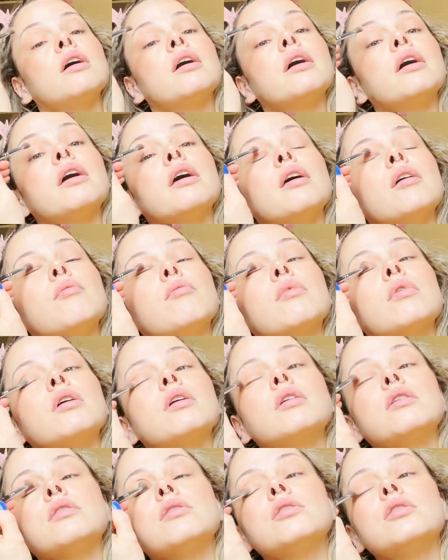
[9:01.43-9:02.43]
And
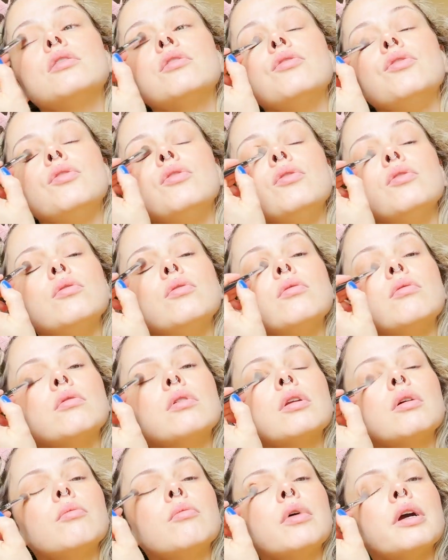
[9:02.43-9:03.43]
I'll show you
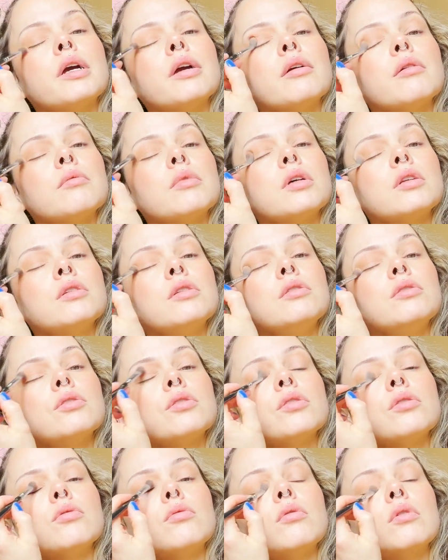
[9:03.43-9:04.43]
what I'm wearing. I'm not too
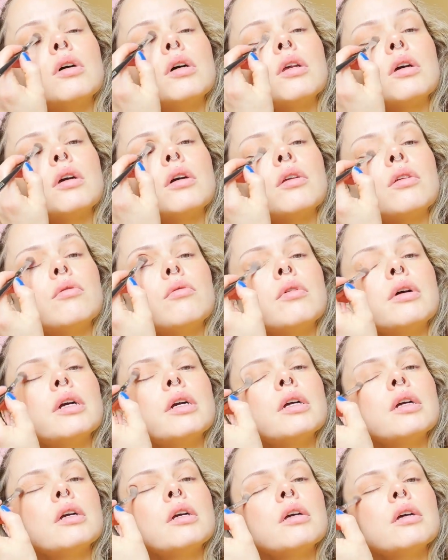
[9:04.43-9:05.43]
sure what I'm gonna
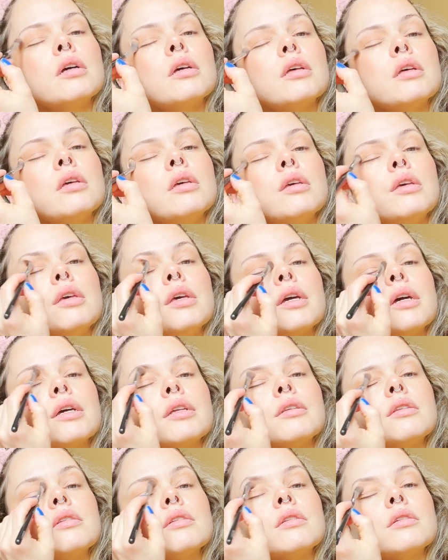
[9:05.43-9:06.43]
wear
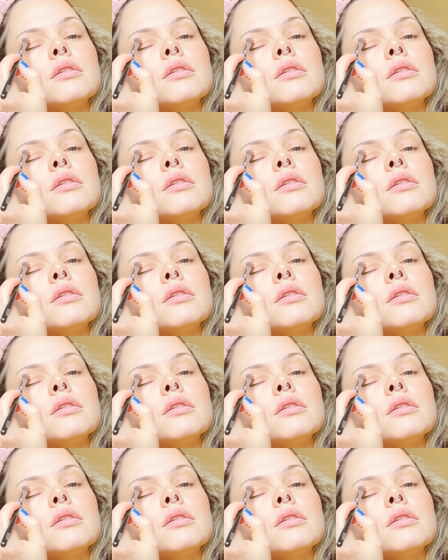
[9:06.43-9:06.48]
yet.